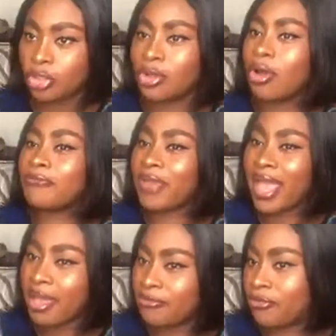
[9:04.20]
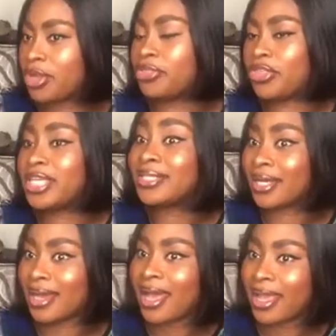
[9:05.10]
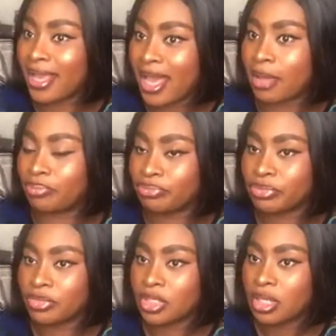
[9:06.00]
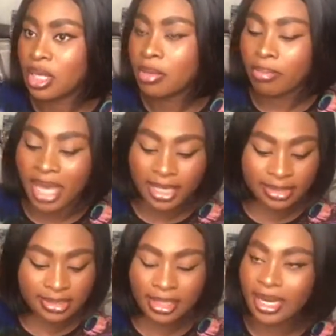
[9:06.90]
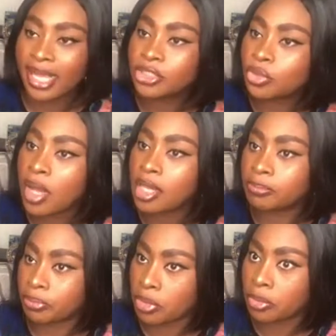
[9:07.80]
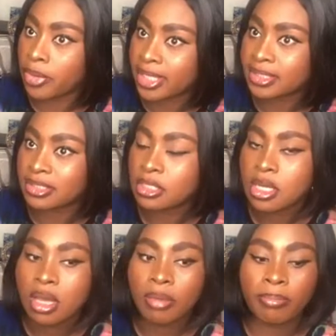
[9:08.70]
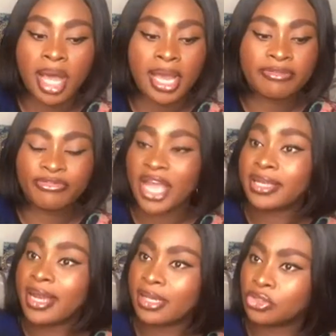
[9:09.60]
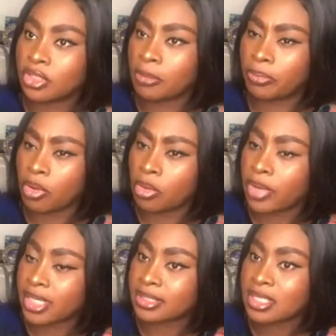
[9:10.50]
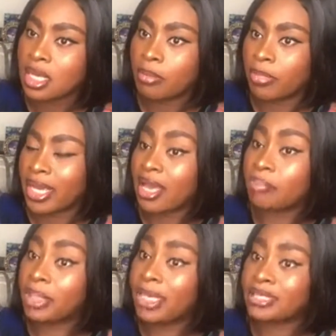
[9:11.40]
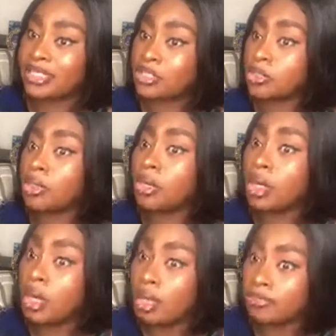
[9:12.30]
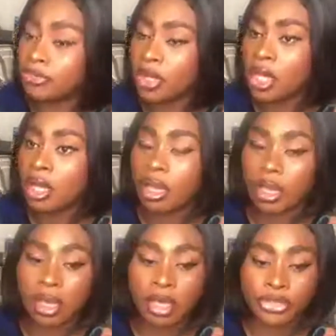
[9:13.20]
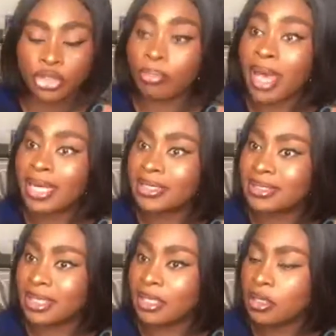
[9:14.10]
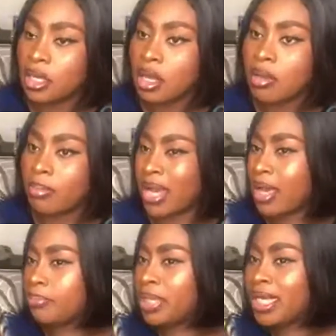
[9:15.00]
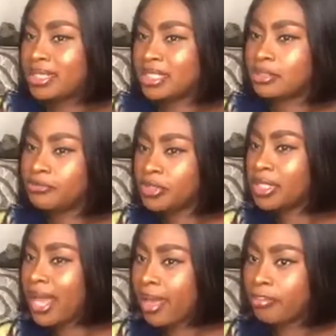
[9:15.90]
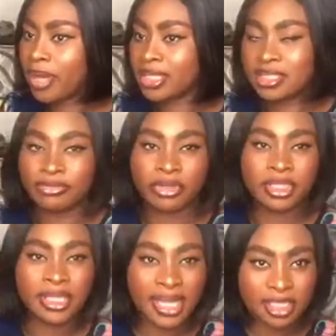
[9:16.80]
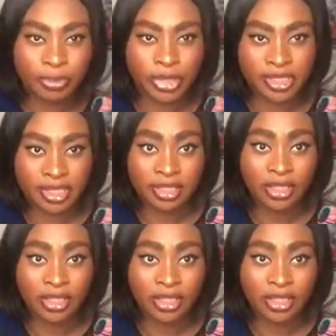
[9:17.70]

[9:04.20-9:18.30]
of everything that I am. My intellectual prowess, my financial prowess, my ability to love humanity, my ability to feel empathy for the next person.